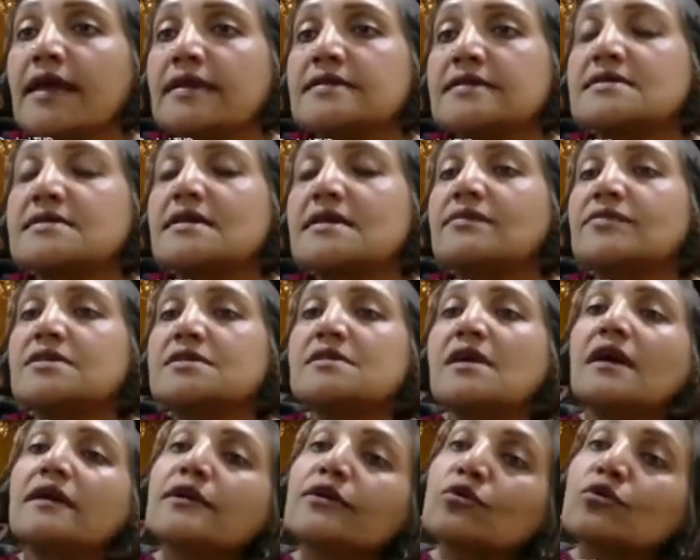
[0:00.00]
and we
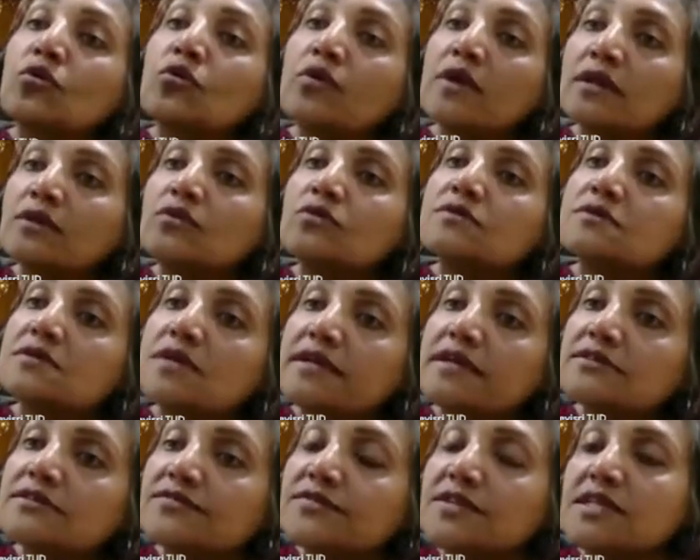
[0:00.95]
started cooking those kinds
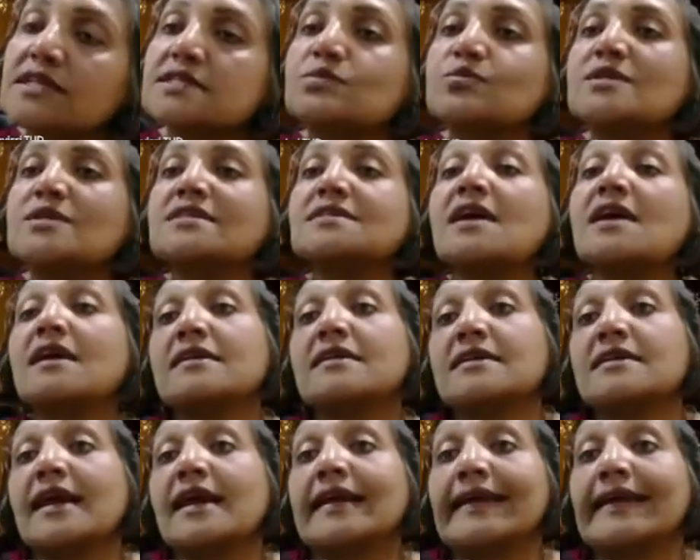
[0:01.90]
of things. We started
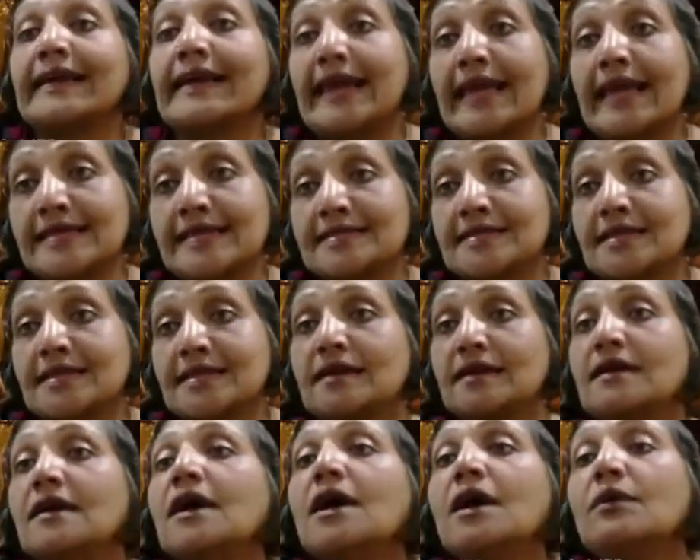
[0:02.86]
getting lazier.
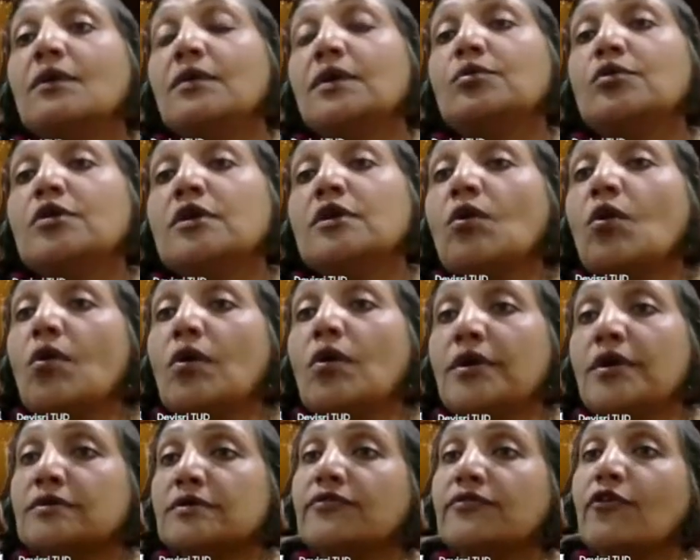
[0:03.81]
We wouldn't go into
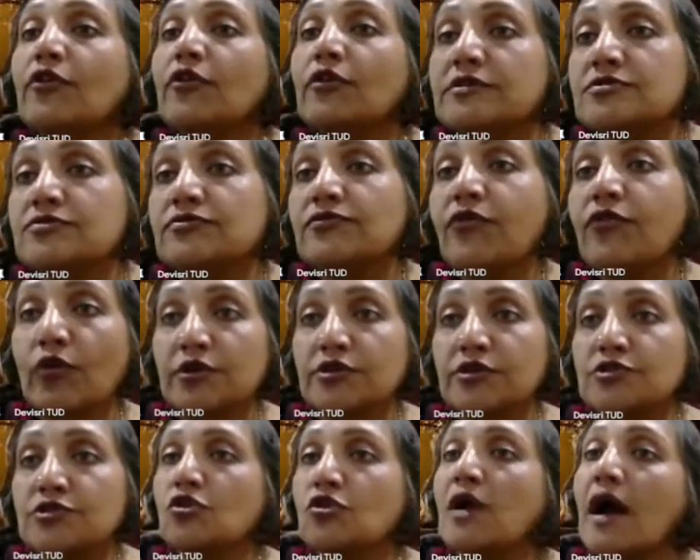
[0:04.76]
the forest to forage
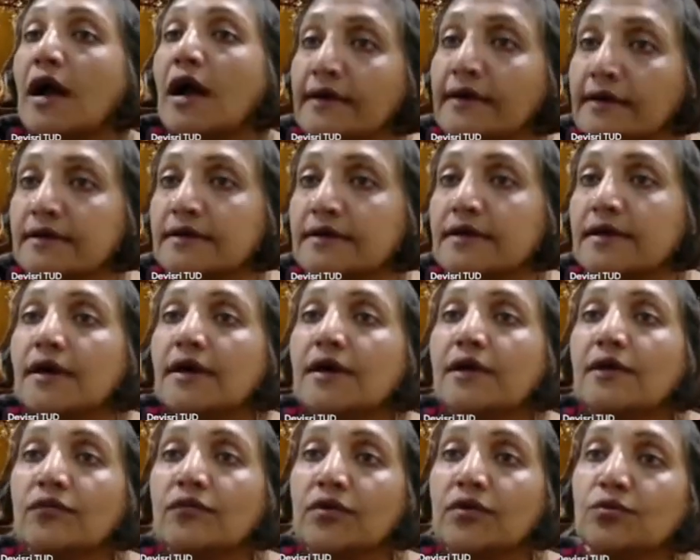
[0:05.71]
or hunt.
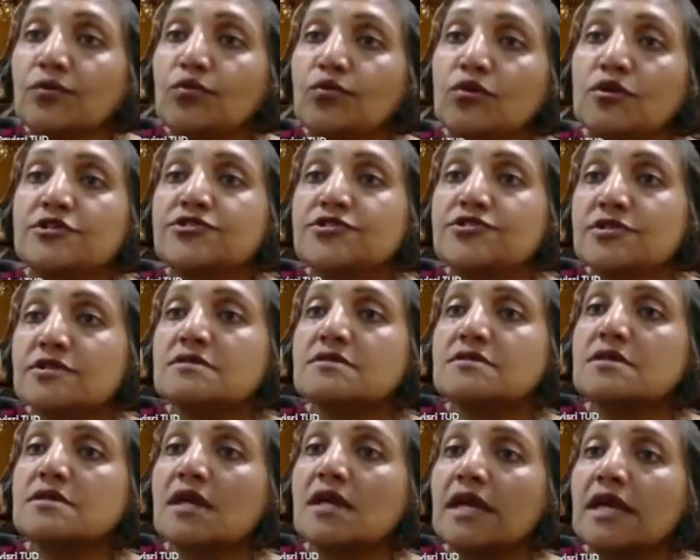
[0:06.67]
We would
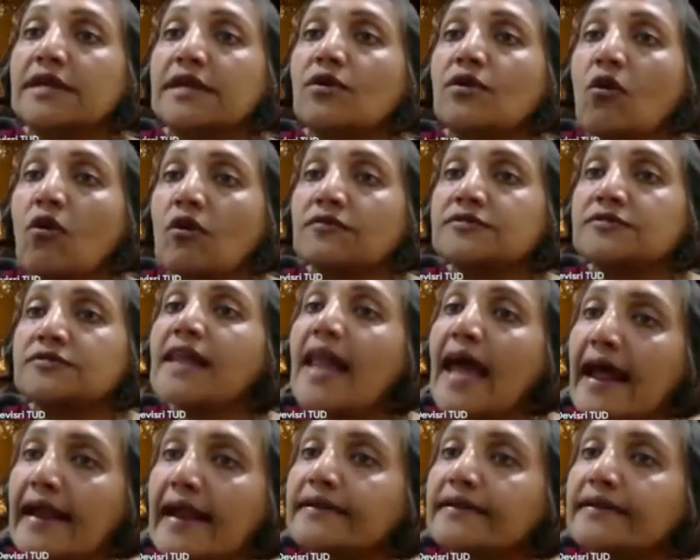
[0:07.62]
just eat off the land.